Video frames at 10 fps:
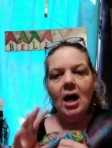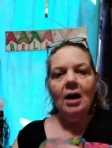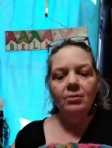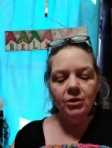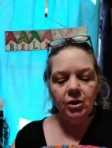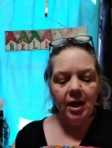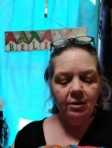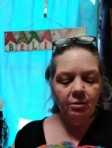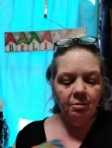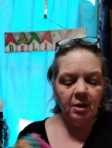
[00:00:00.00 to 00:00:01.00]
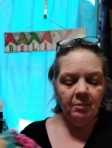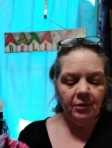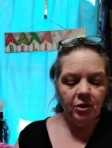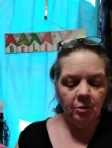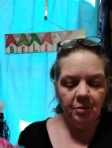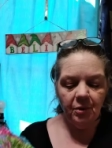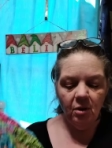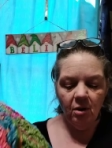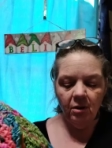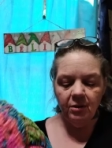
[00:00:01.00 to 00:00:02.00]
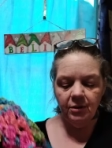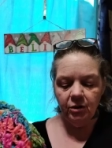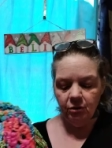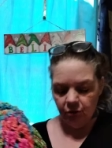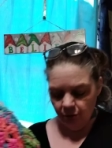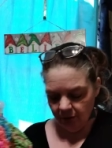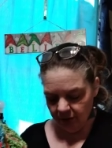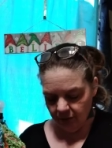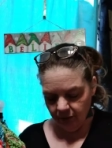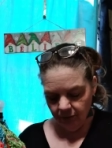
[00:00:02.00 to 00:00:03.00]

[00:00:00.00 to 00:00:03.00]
I will try to remember to put all of the tutorials.